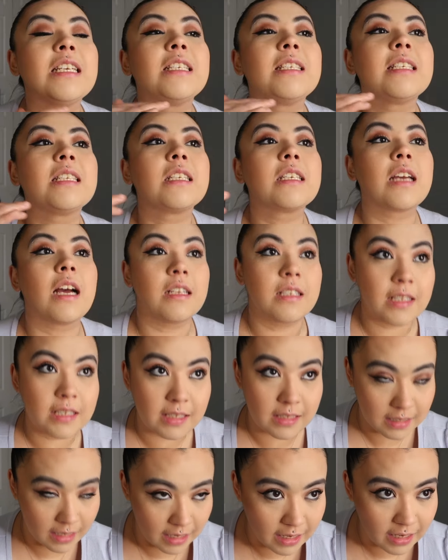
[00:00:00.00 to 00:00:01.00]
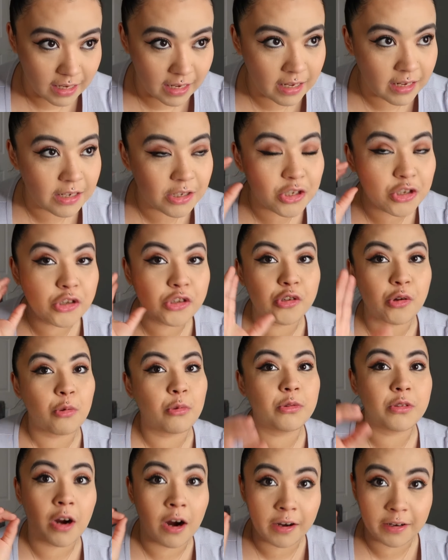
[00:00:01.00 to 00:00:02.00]
disgusting. It is so
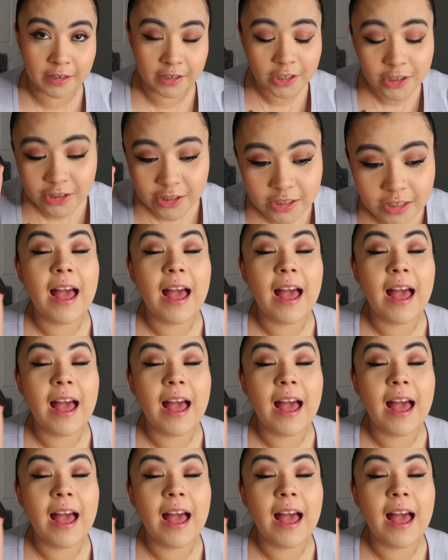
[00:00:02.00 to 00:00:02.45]
tarnished